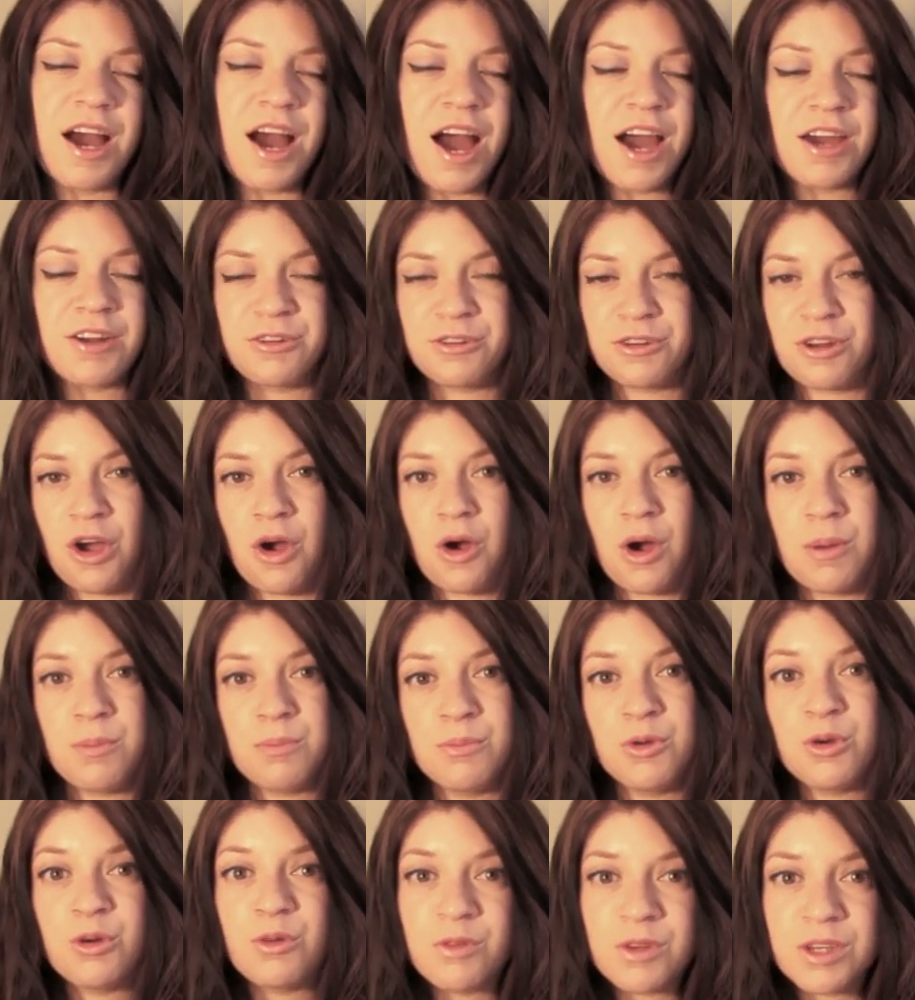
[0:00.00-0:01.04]
I don't know, a
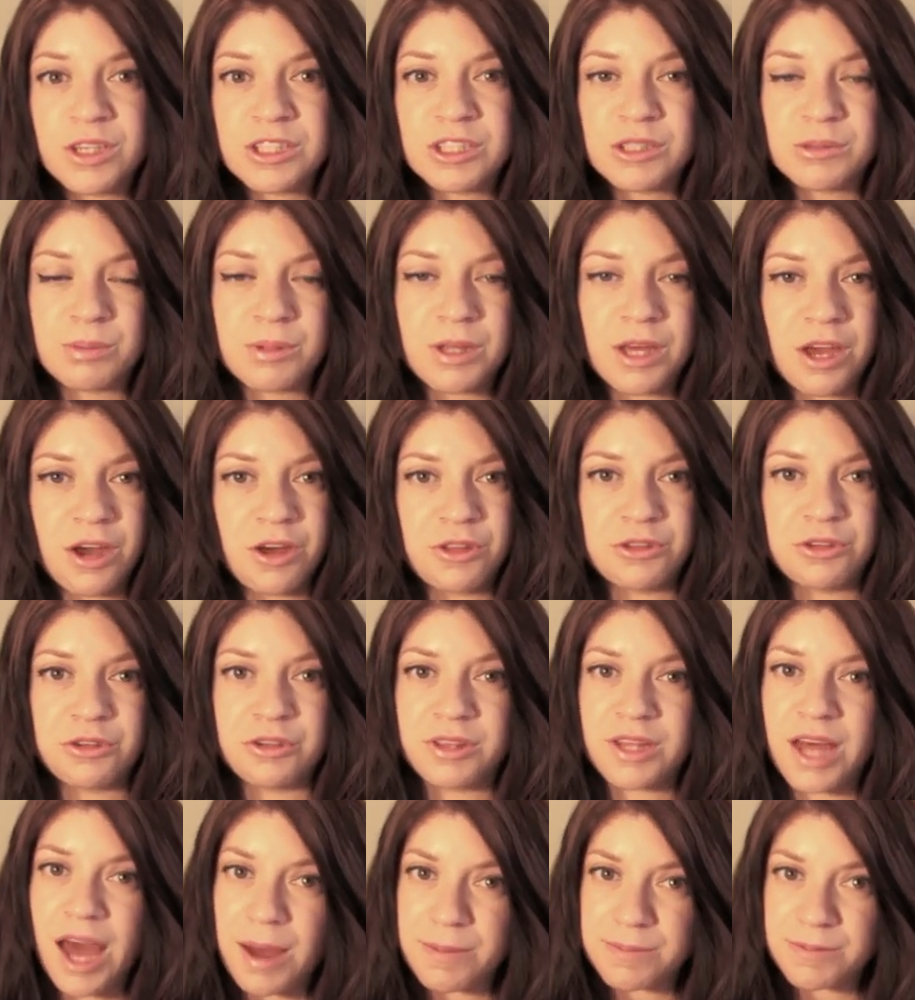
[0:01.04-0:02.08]
movie to play on their
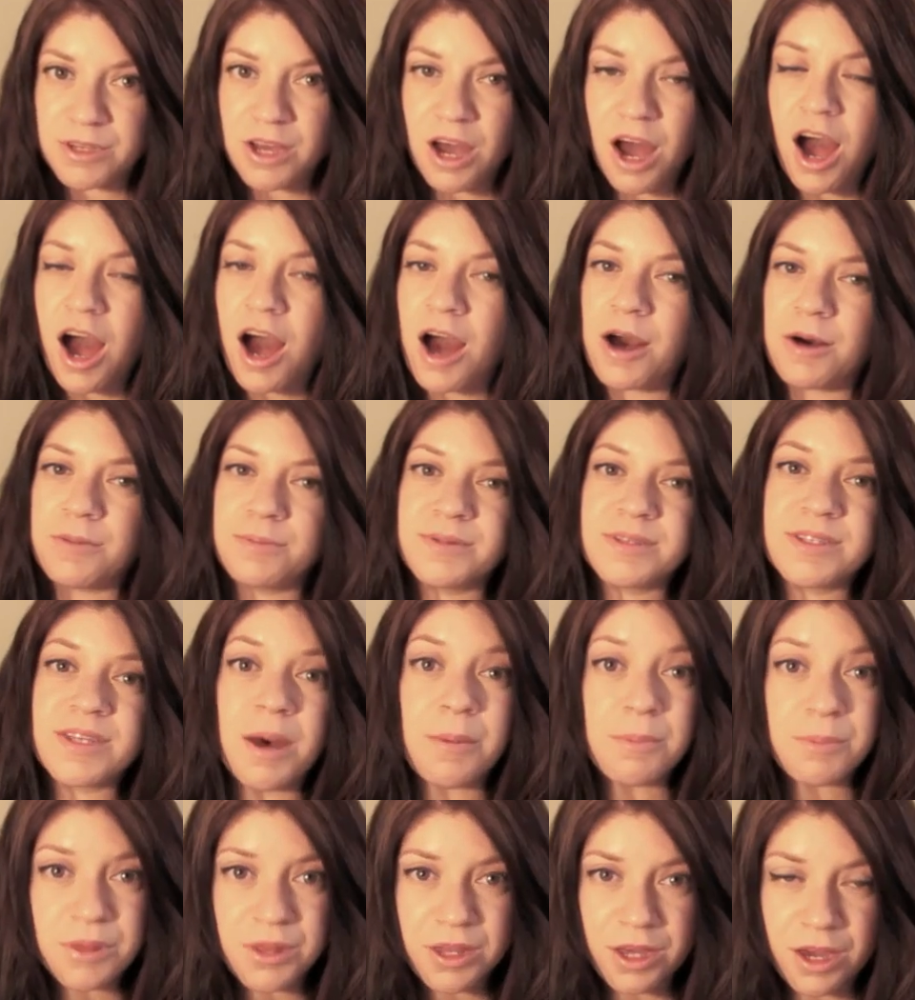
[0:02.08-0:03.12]
laptop,
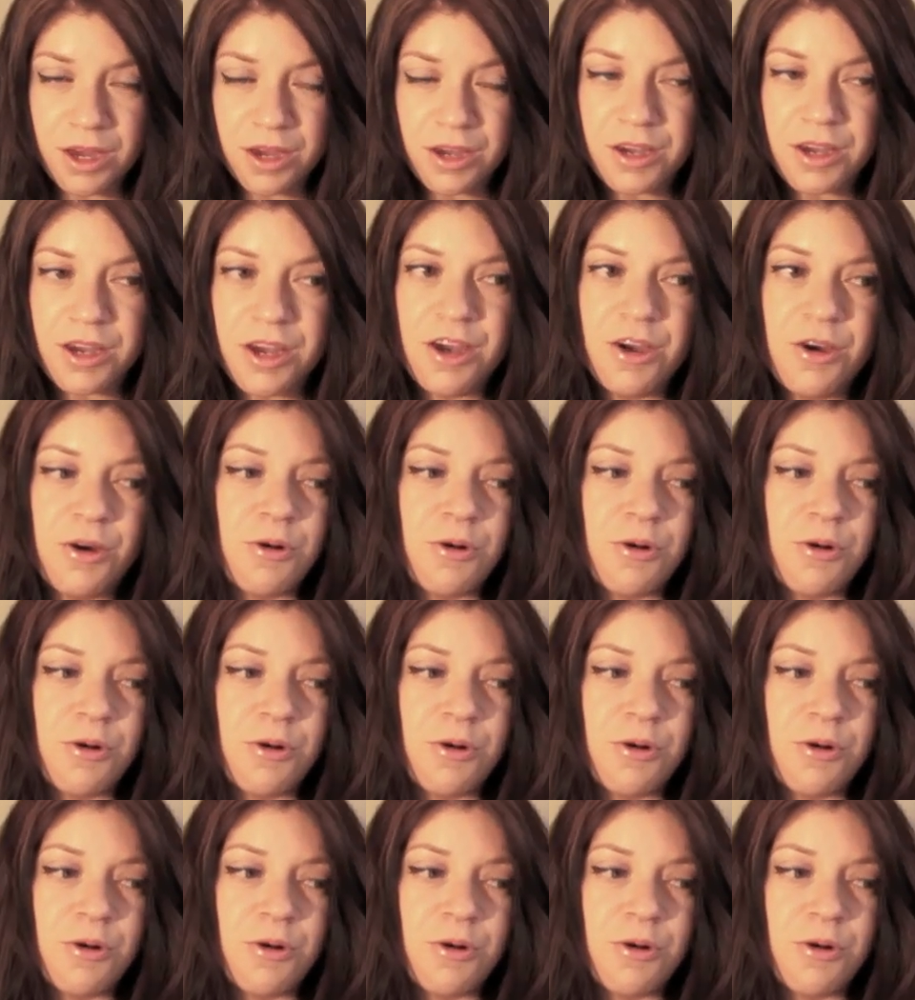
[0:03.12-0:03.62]
something.